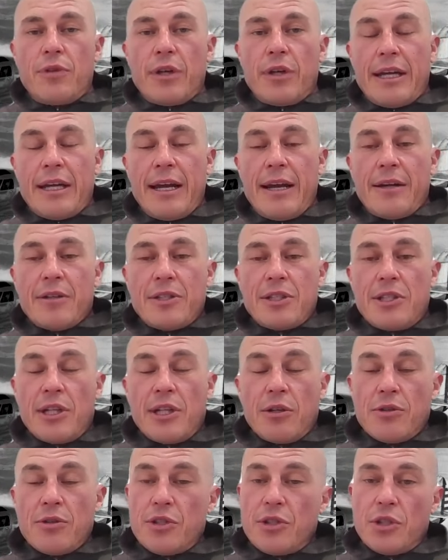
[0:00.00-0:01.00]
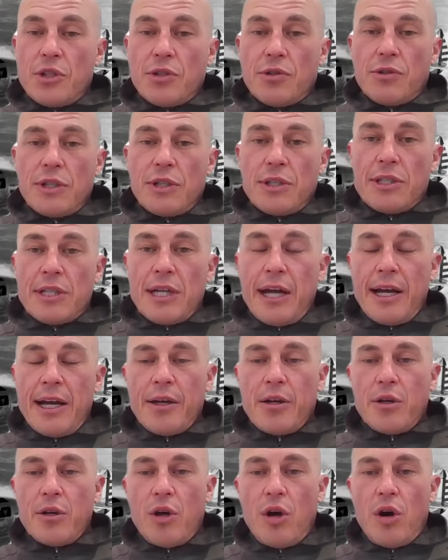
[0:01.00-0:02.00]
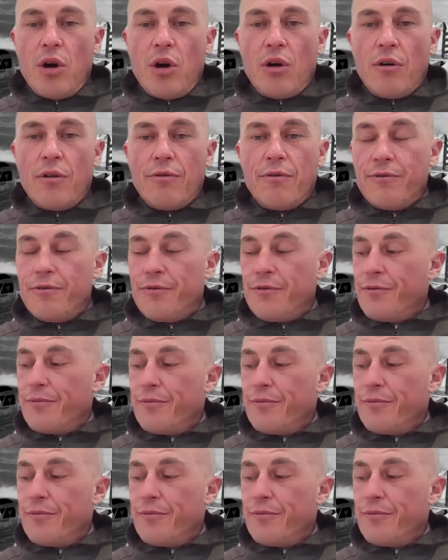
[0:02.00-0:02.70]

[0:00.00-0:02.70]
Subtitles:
tells the tale of